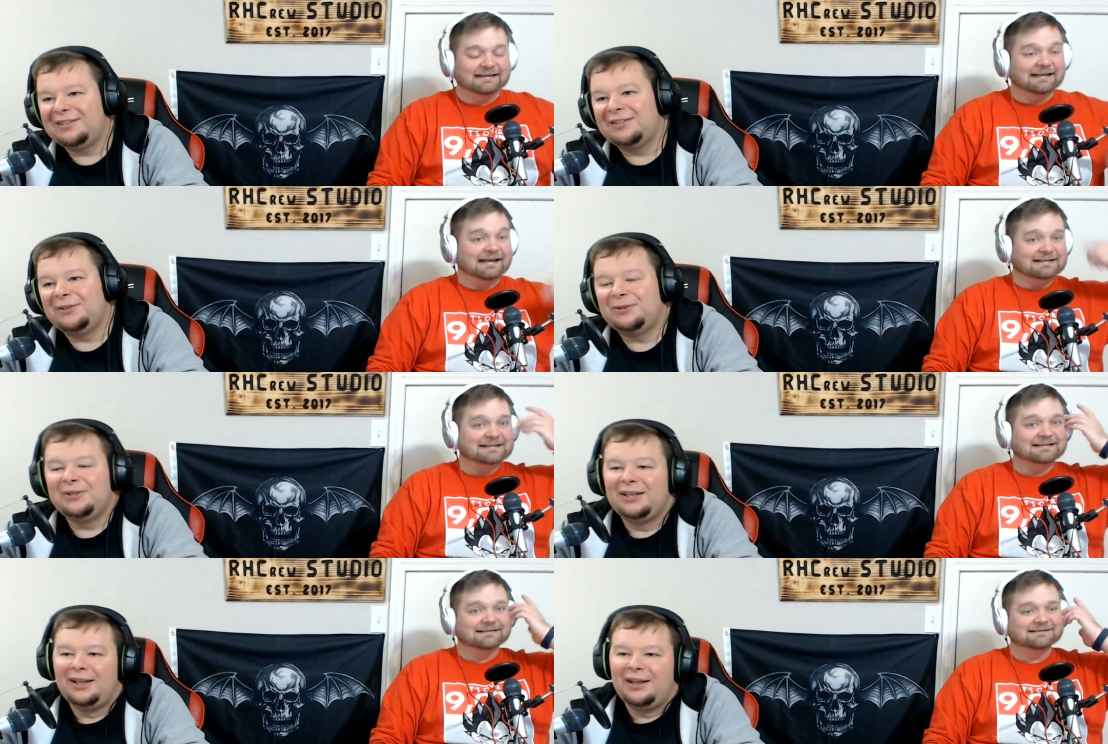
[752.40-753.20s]
Speaker 1: So.
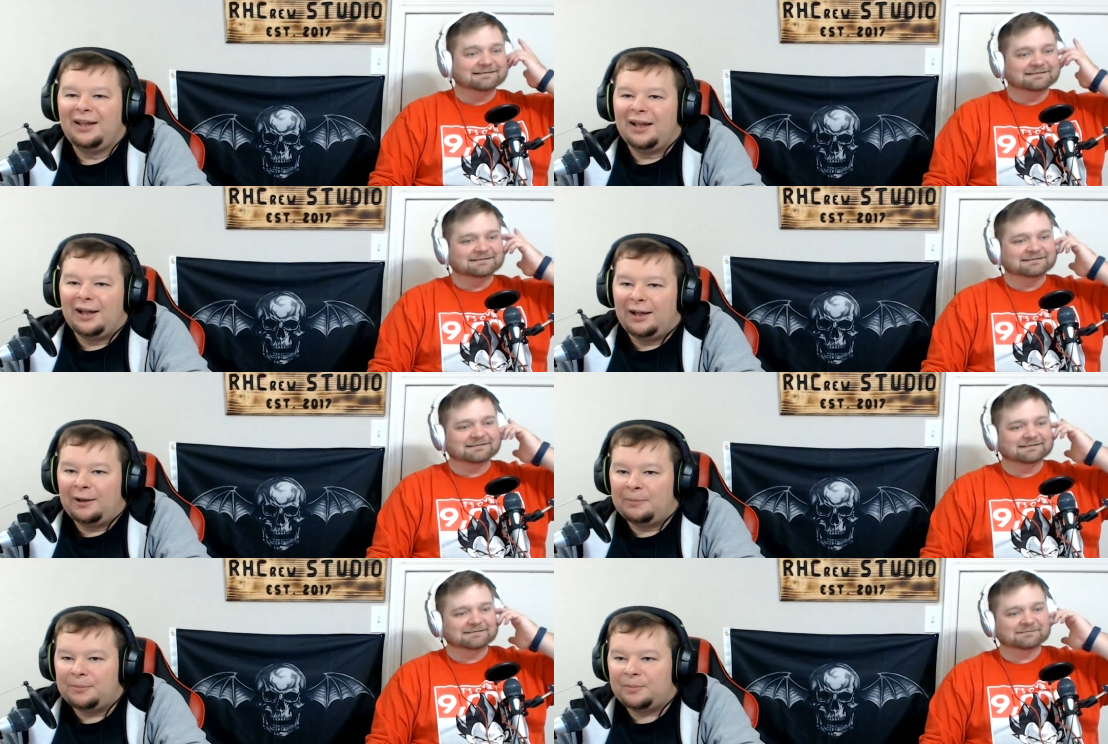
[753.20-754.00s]
Yes.
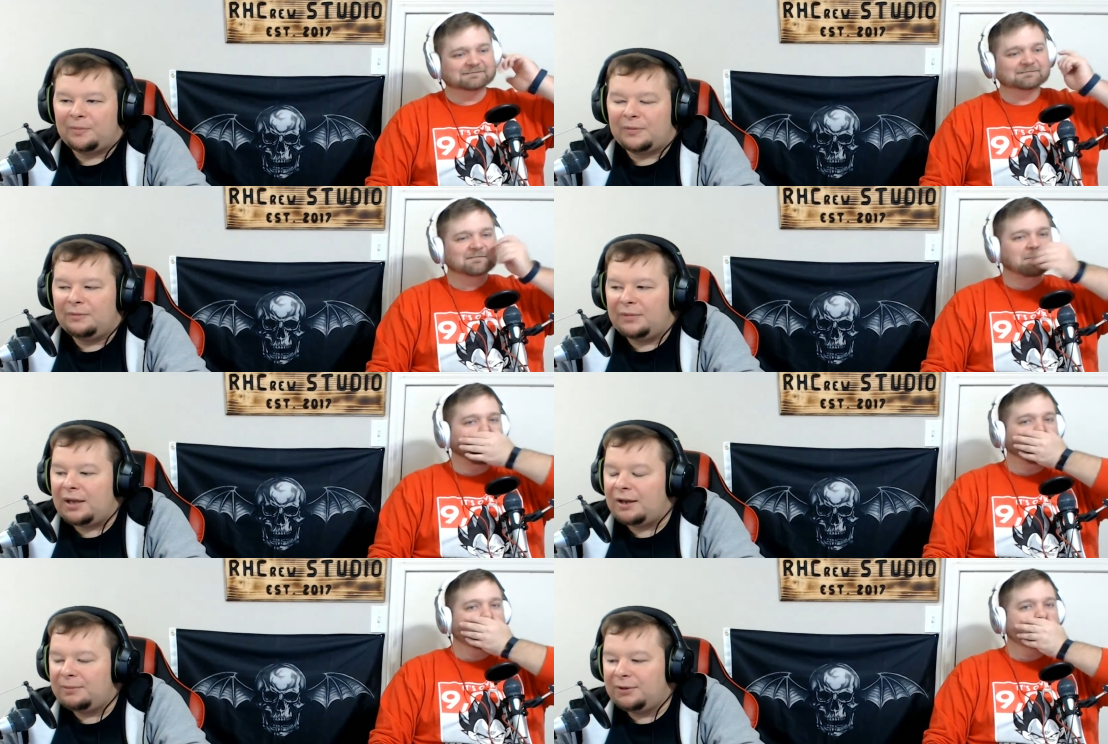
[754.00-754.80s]
Um, but
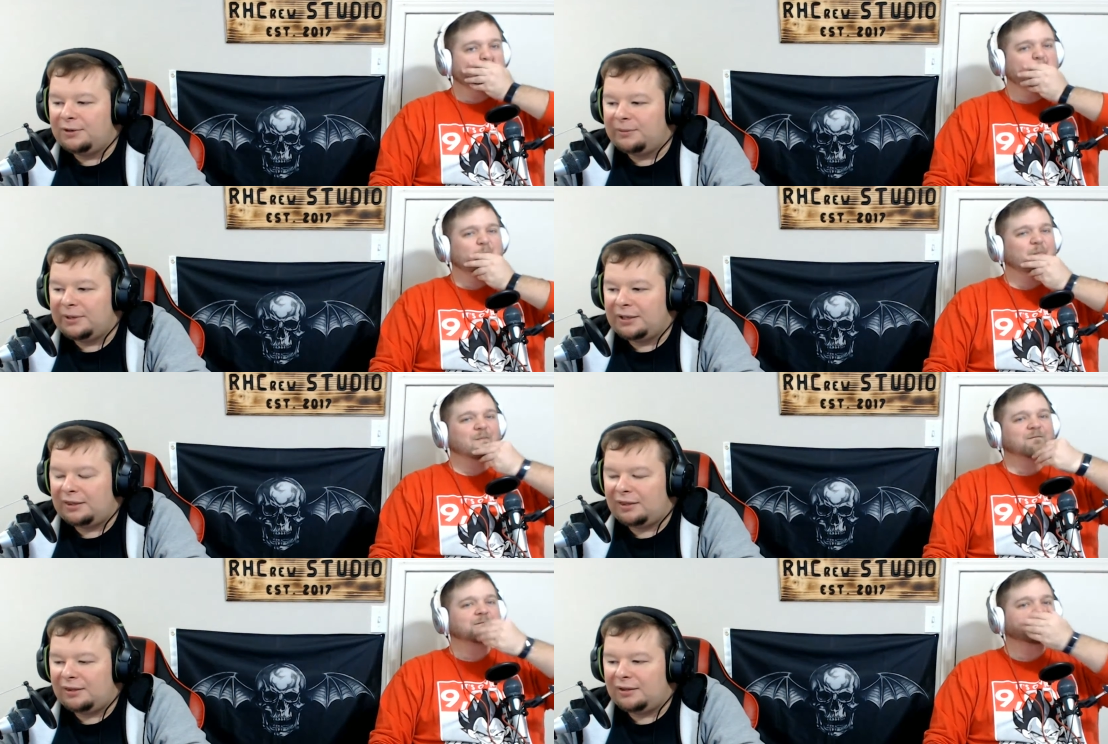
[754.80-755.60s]
yeah, I'm going with
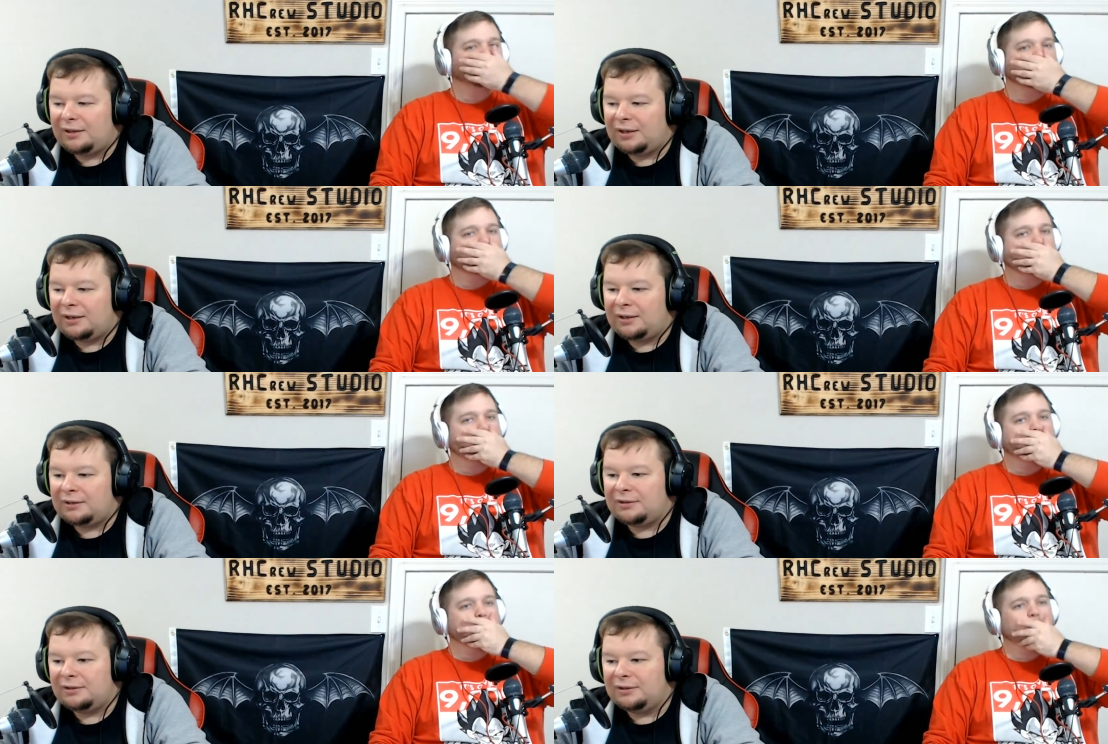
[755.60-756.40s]

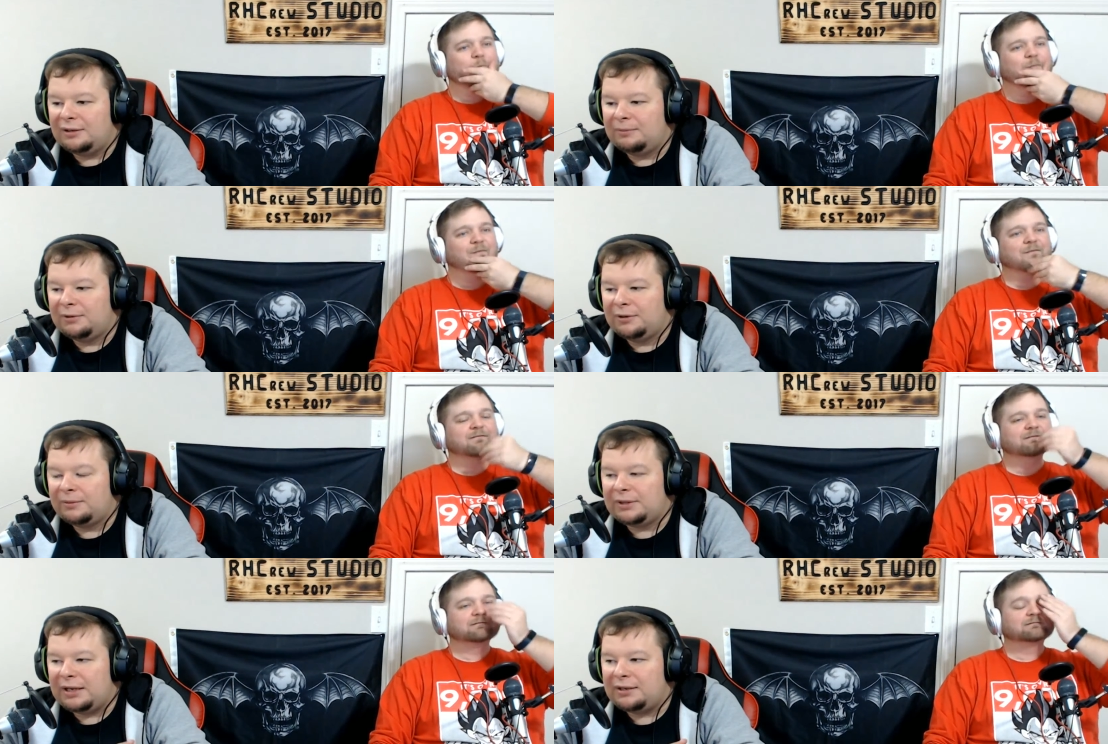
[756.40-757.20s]
uh, I'm going
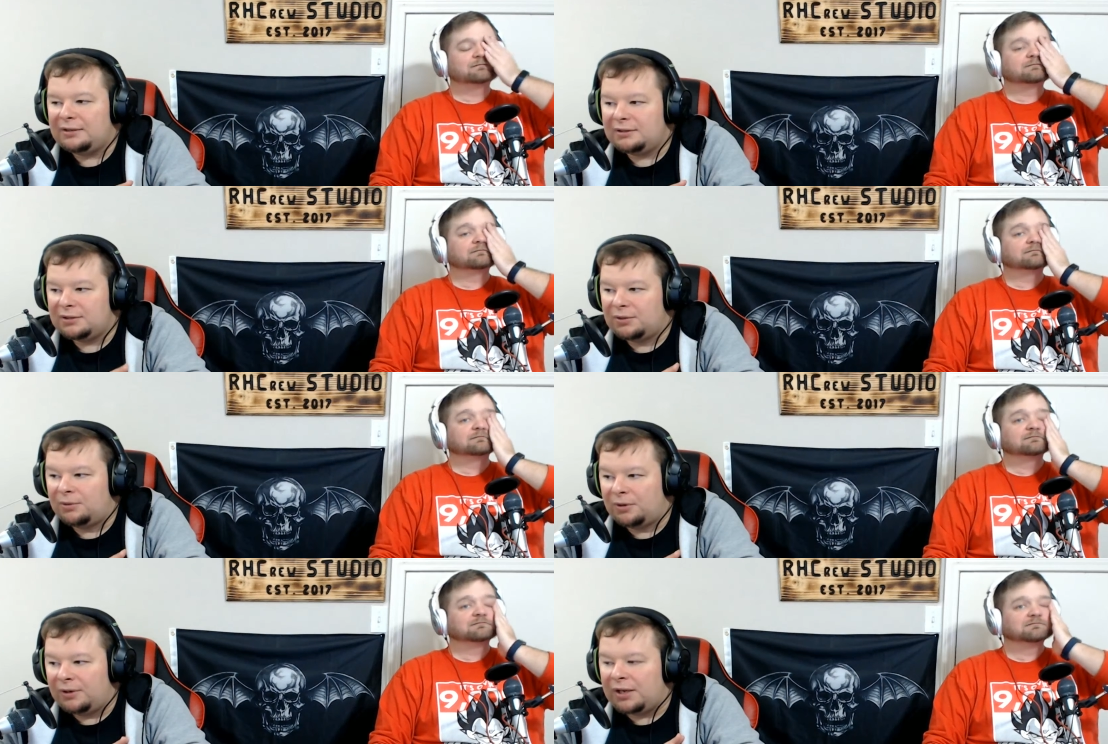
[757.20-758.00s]
with that
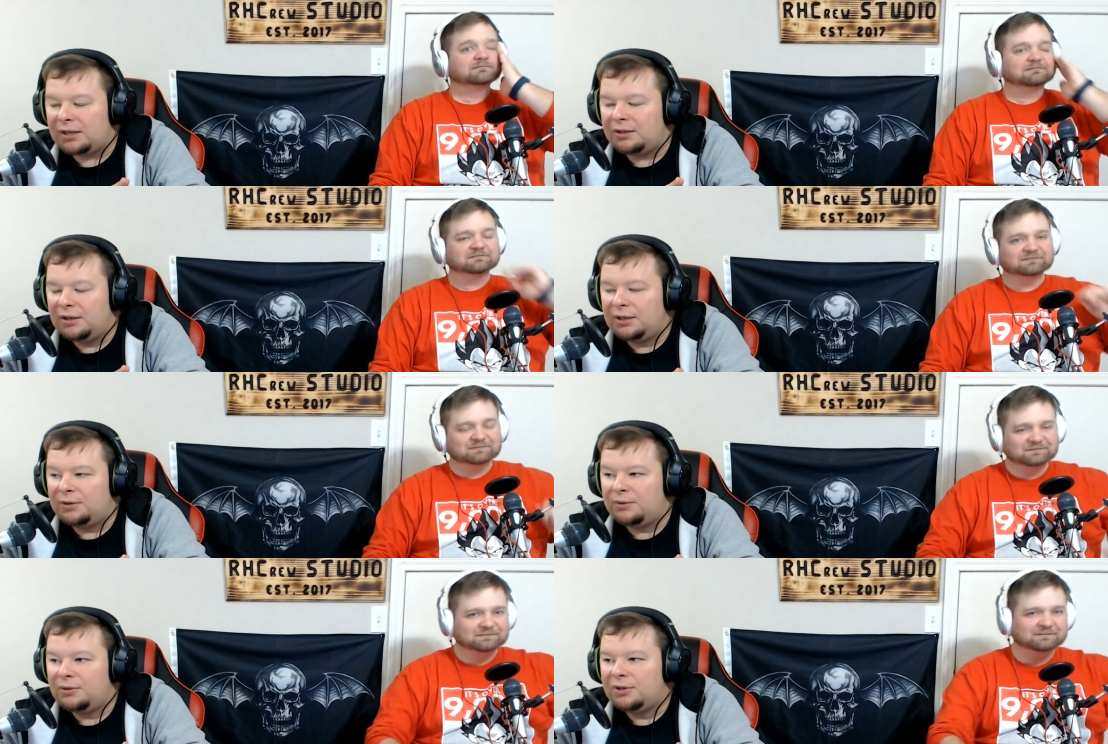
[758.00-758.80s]
score and that
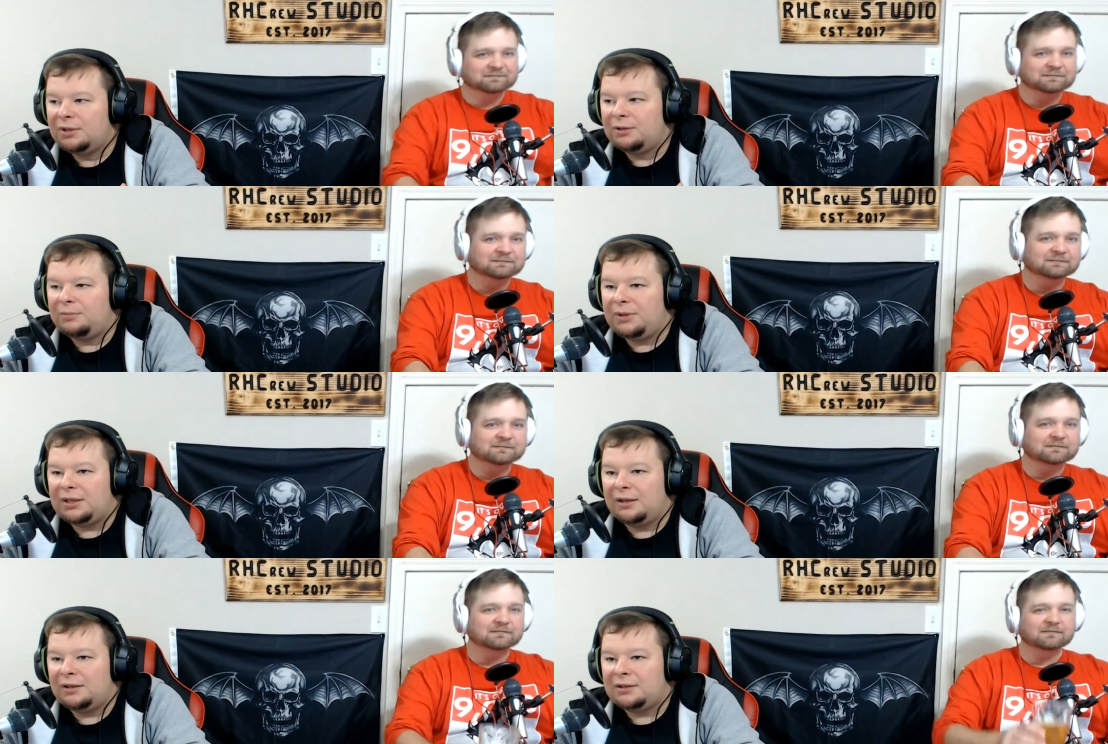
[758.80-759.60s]
low
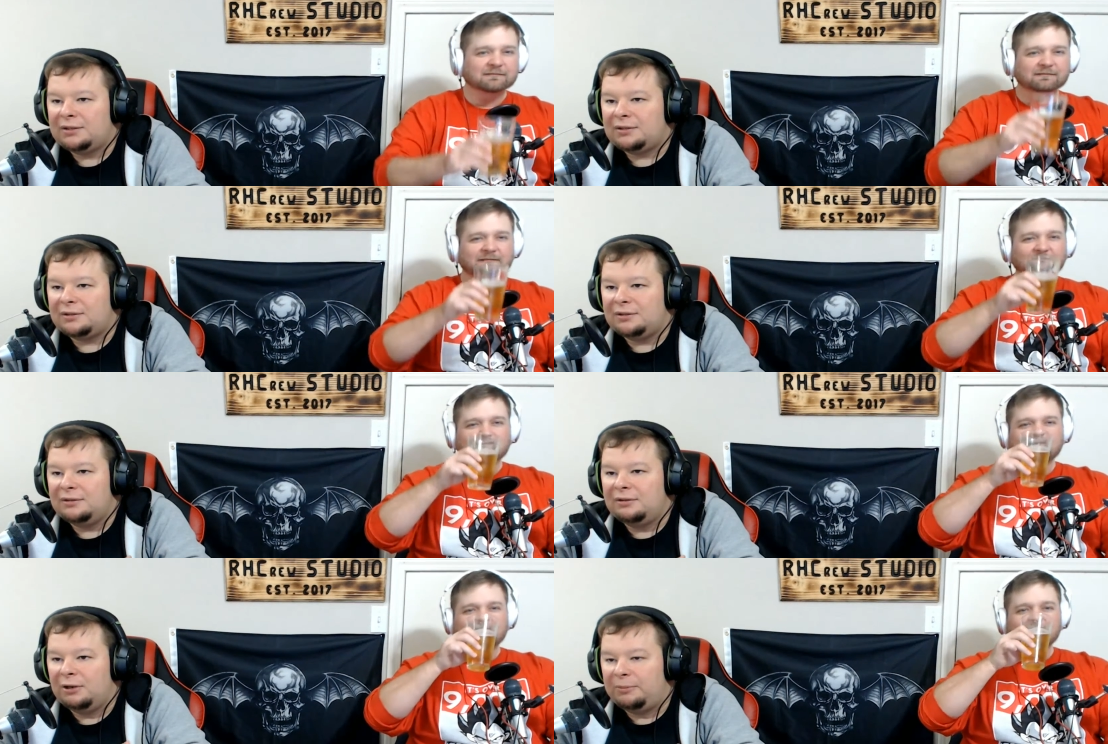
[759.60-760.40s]
because
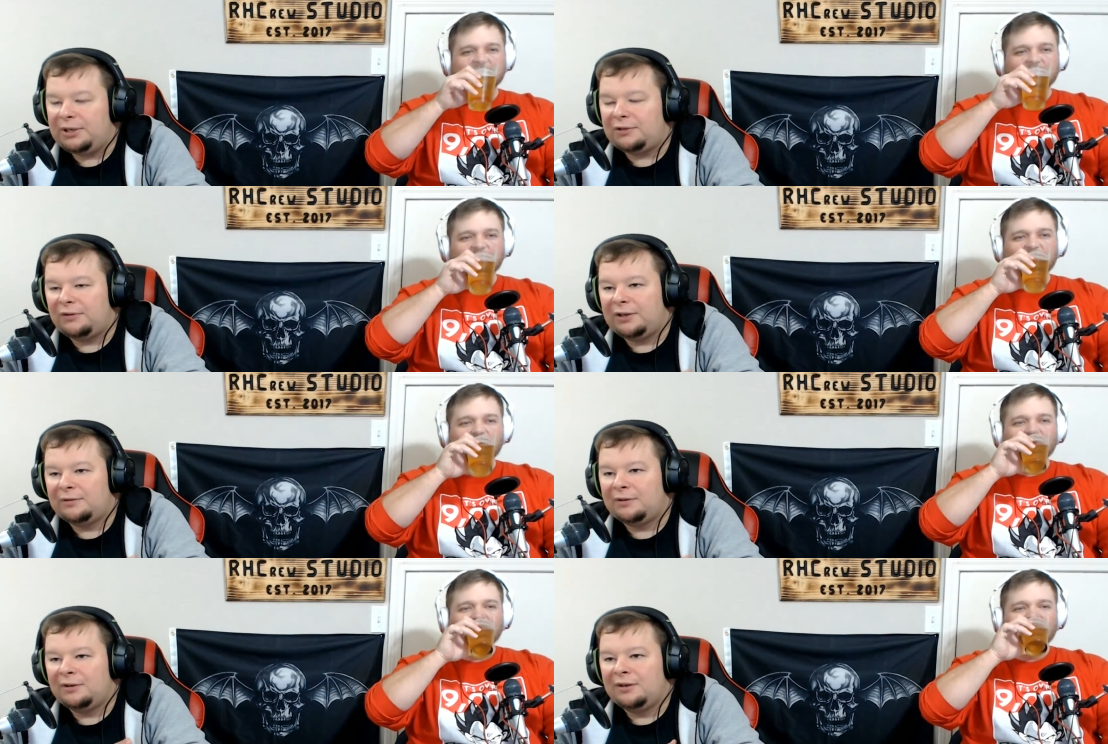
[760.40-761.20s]
no peach
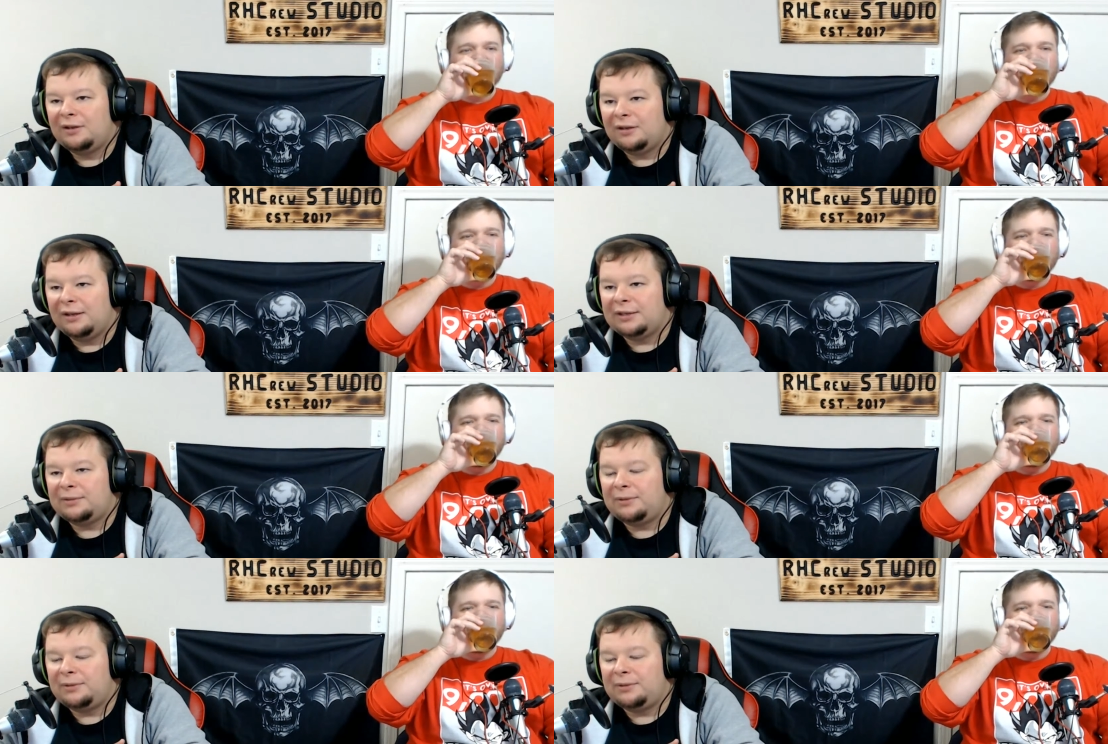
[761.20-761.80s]
flavor. That's a